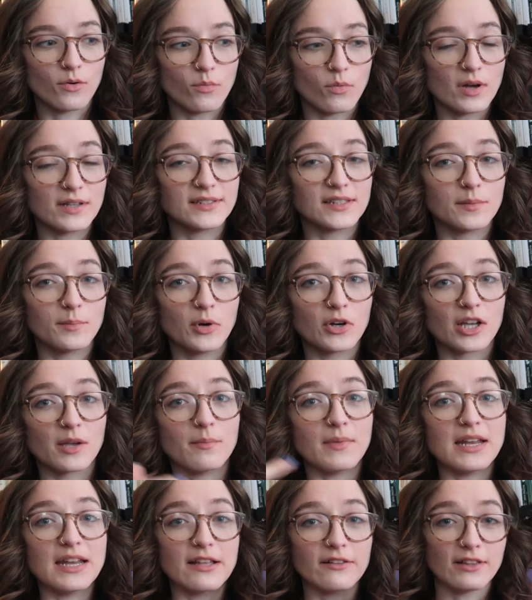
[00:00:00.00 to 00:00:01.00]
was the book
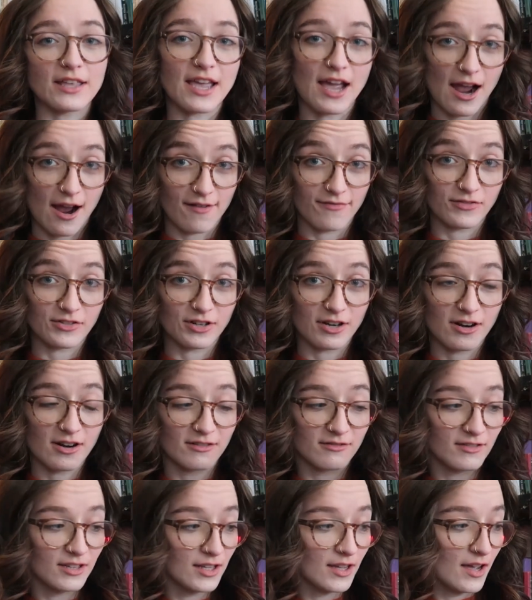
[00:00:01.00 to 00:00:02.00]
immediately after,